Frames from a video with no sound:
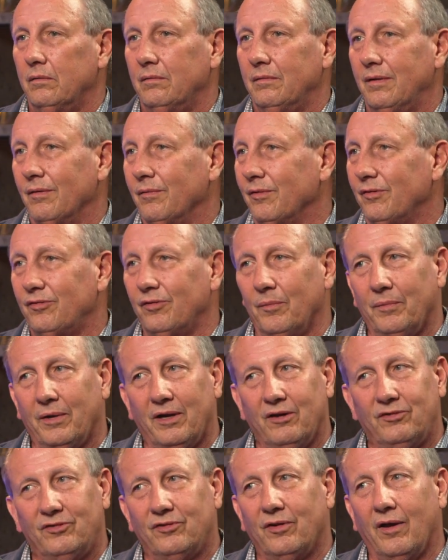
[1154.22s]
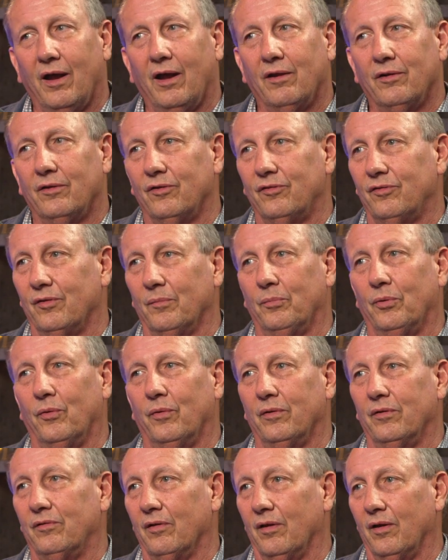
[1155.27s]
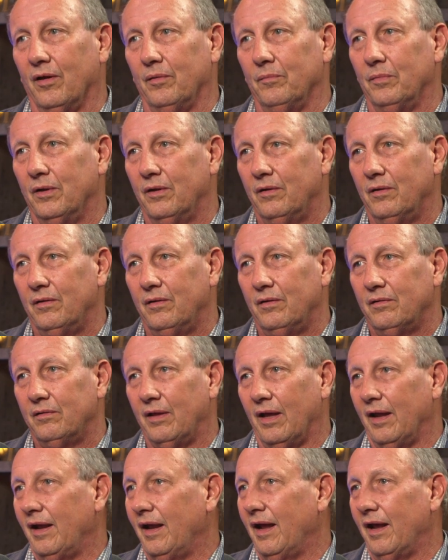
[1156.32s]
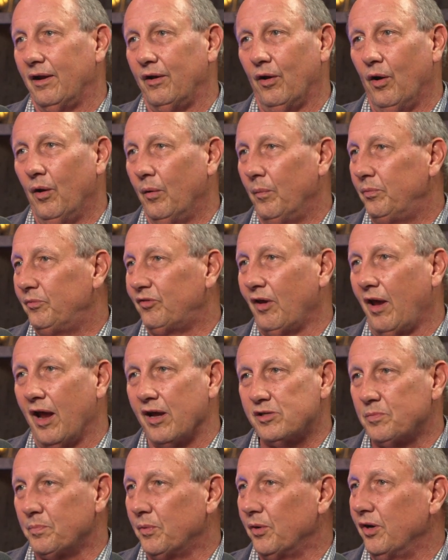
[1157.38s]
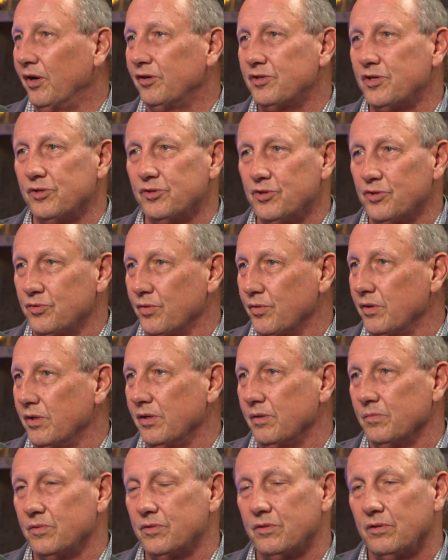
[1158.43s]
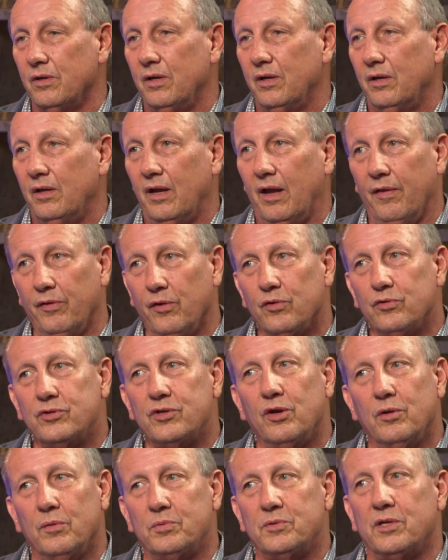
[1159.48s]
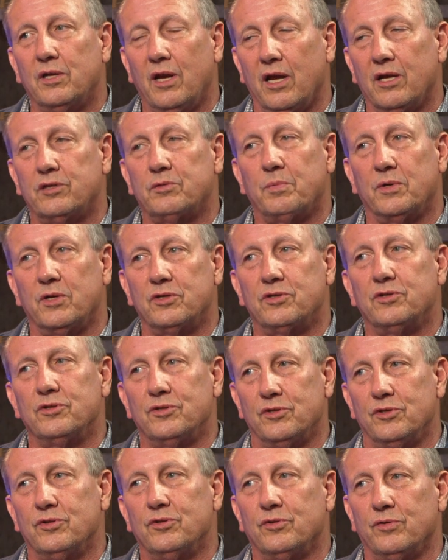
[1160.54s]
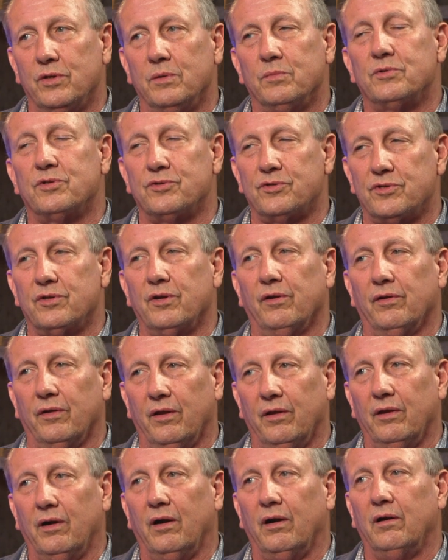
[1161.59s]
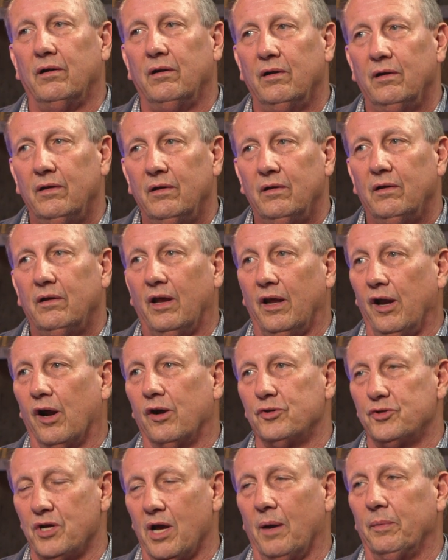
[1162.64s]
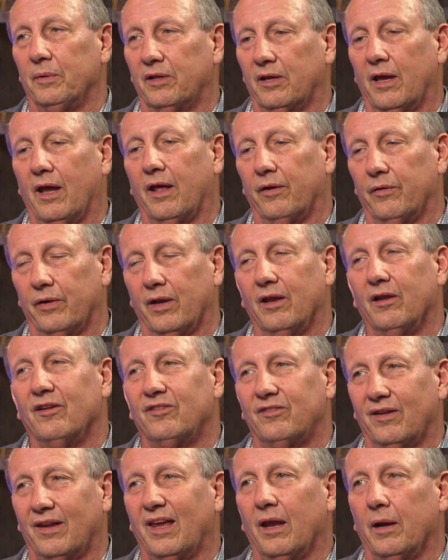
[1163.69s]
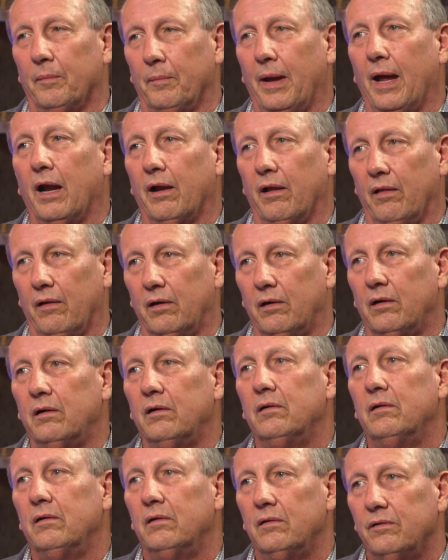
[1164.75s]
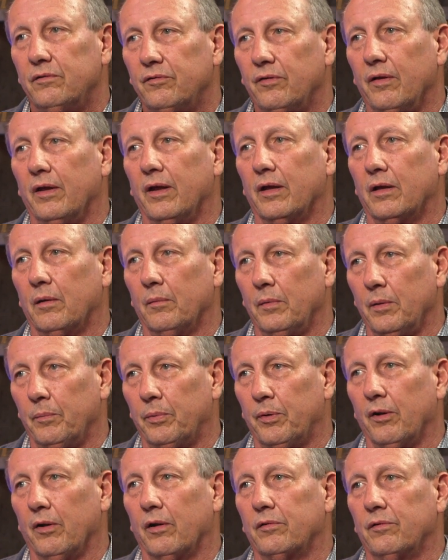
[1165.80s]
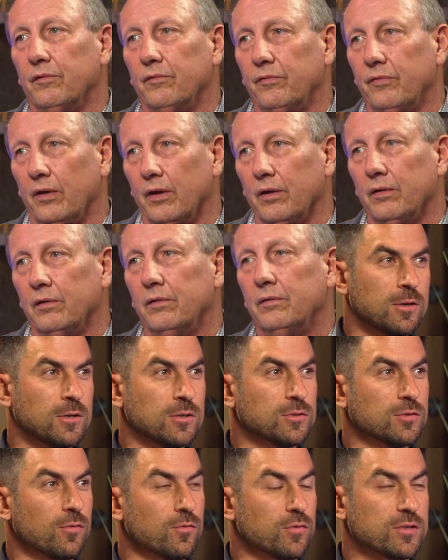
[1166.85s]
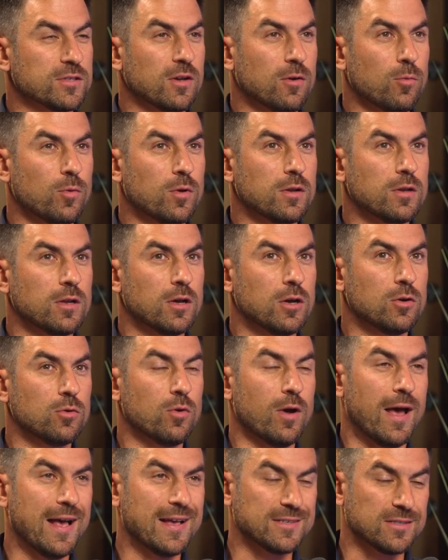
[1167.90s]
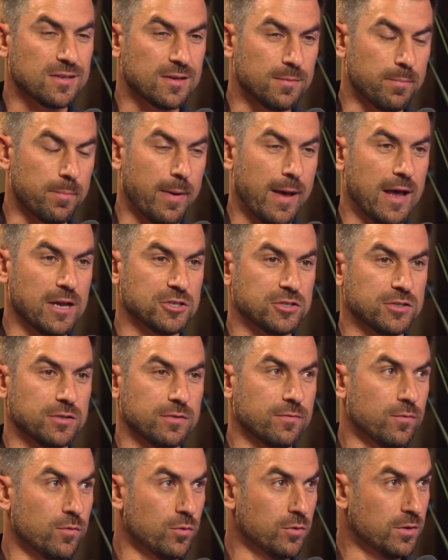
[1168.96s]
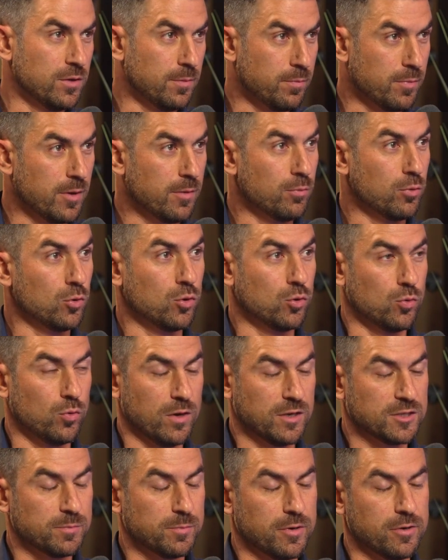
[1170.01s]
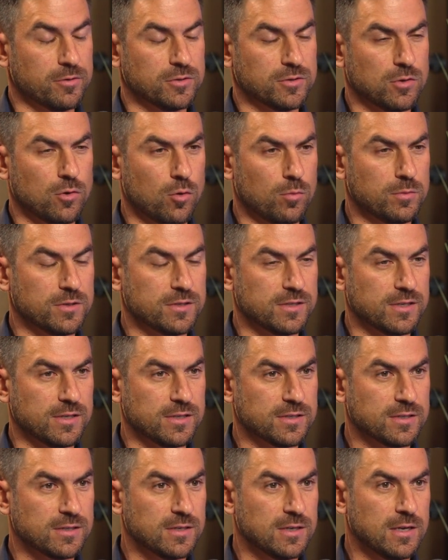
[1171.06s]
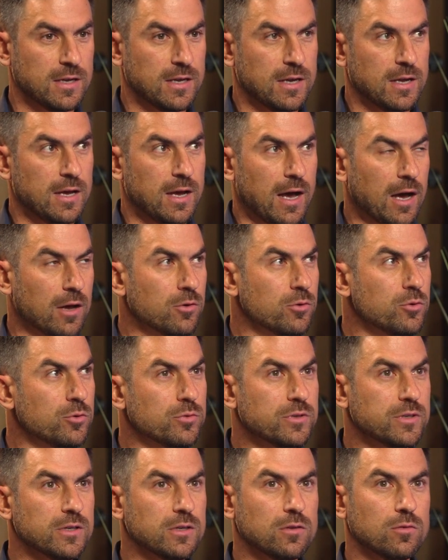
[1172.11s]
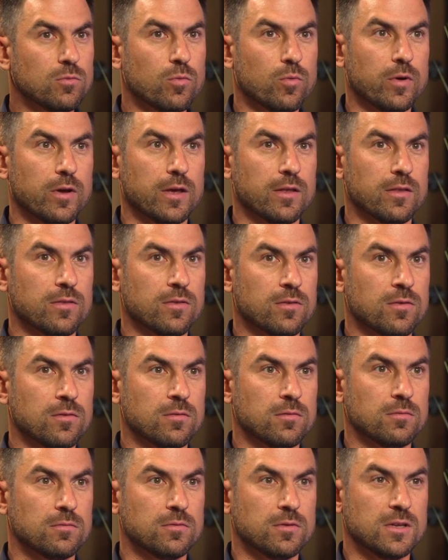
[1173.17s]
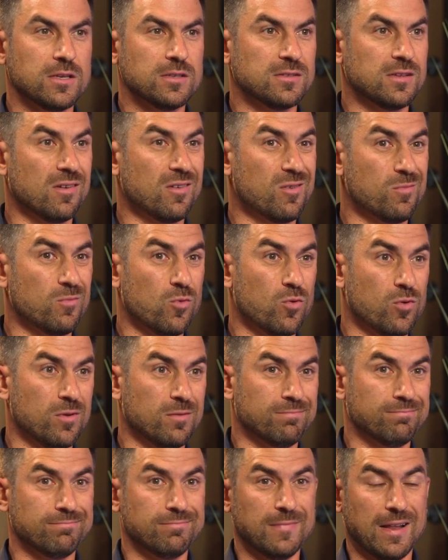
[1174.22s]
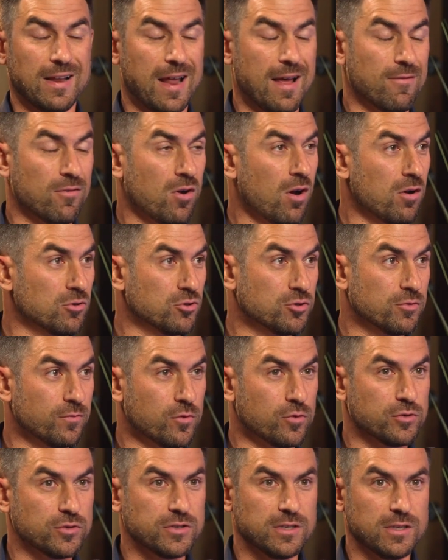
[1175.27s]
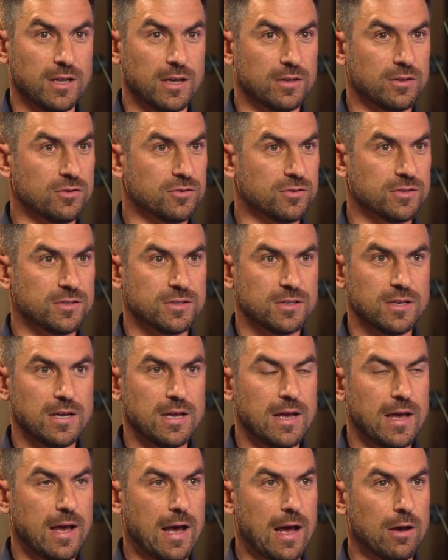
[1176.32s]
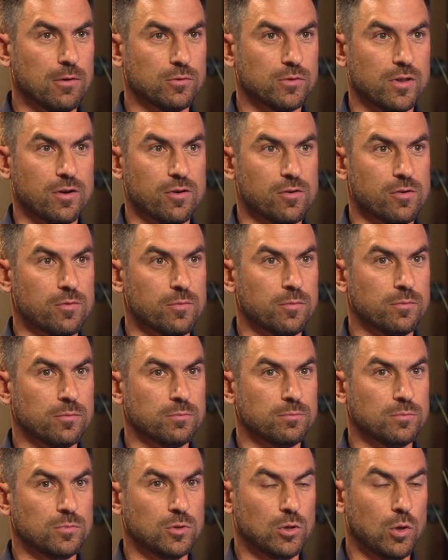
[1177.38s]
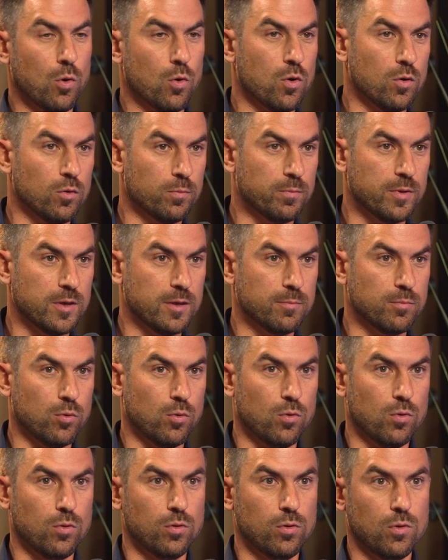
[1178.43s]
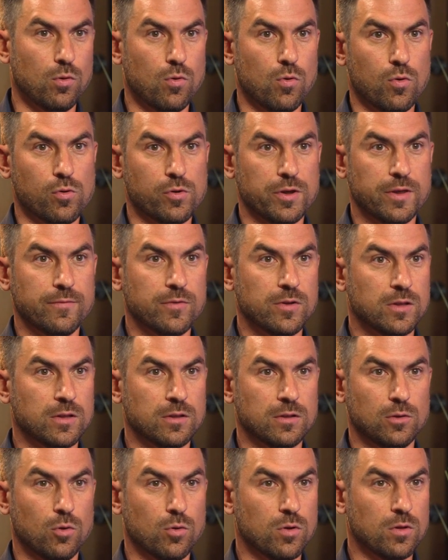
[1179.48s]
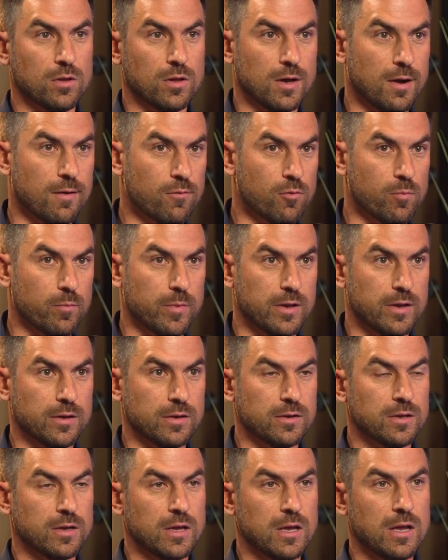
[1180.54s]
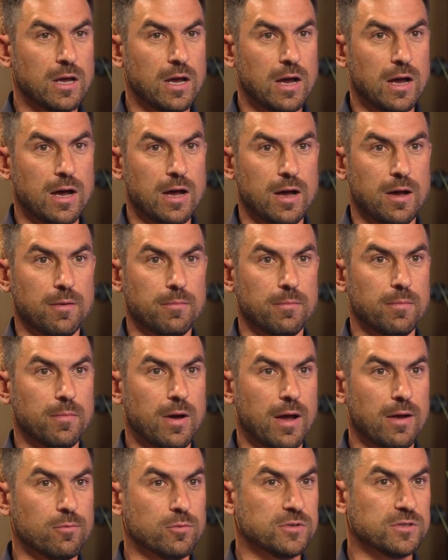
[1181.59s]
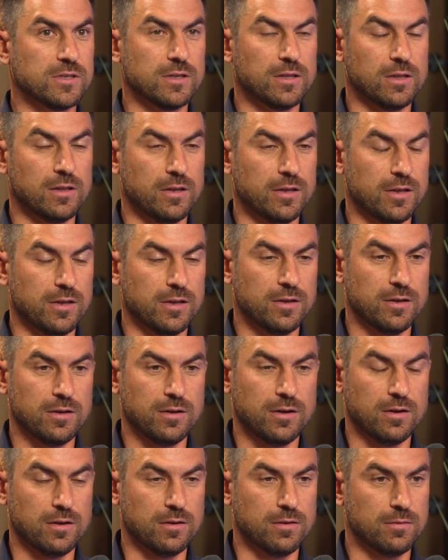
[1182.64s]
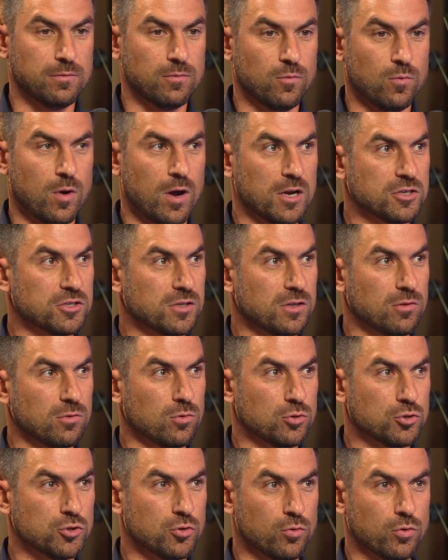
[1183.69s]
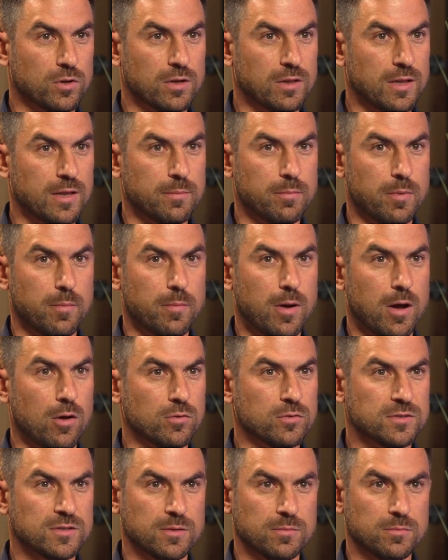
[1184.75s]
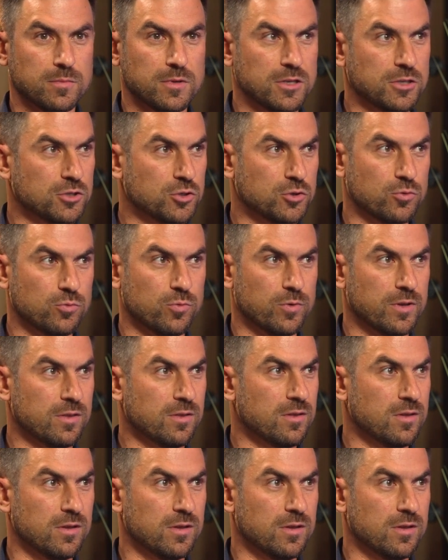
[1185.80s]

that was somebody's child at some point in time that had hopes, aspirations, dreams. And those hopes and aspirations and dreams are still in there. And our job at the Gathering Inn is to get them out of there so they can be productive. Yeah. So for someone who has compassion for the people who experience homelessness, how do you deal with things that have controversy? Like, there's out there local people or even local government. I recently watched a little short clip about some issue with